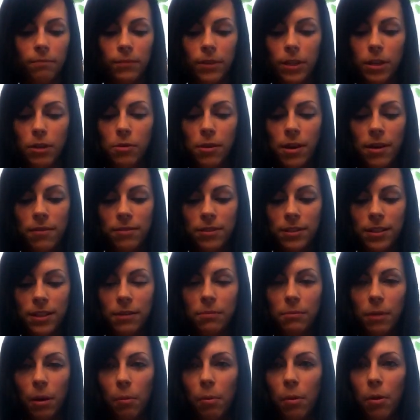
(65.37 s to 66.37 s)
You have
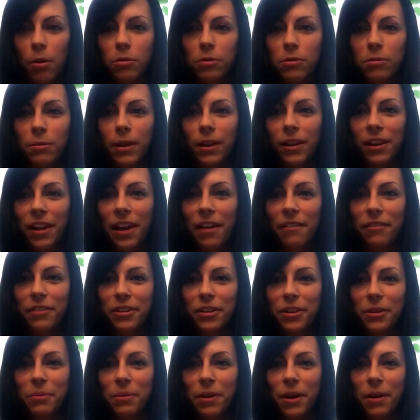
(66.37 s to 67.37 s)
seen me post about
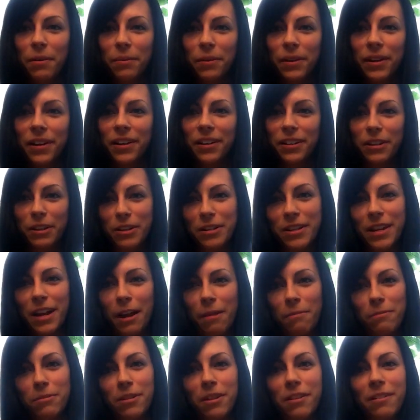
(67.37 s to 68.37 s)
lavender probably 100
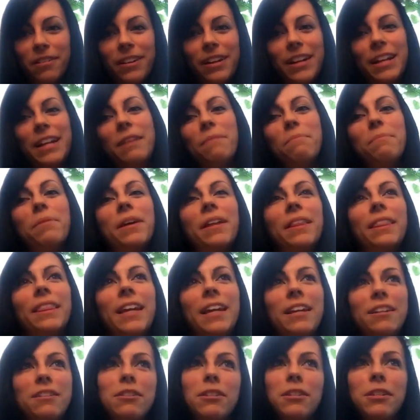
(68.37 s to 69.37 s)
times already, but
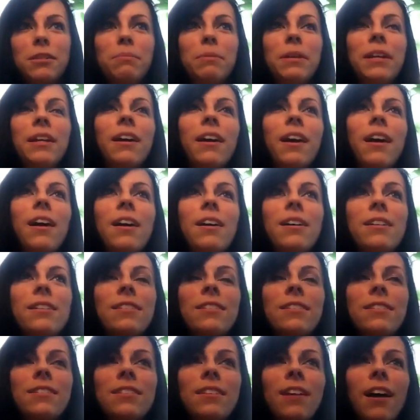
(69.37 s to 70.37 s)
that's just
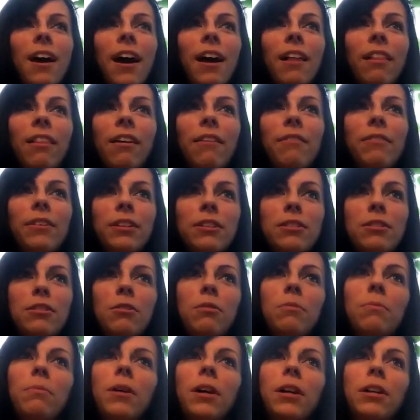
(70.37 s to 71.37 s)
because I love it
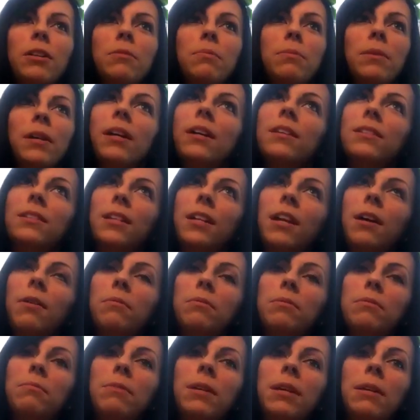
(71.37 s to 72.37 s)
so much because it
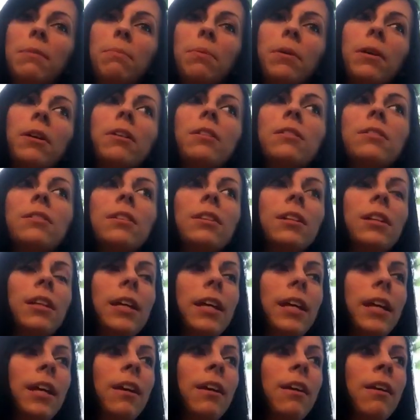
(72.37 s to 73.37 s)
helps me
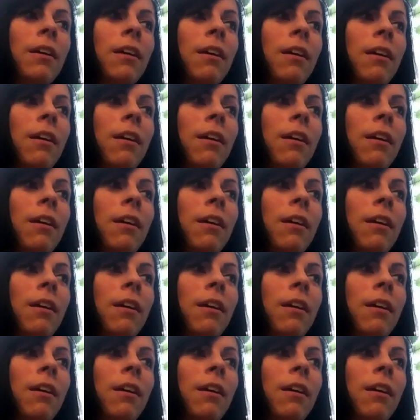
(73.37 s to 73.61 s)
personally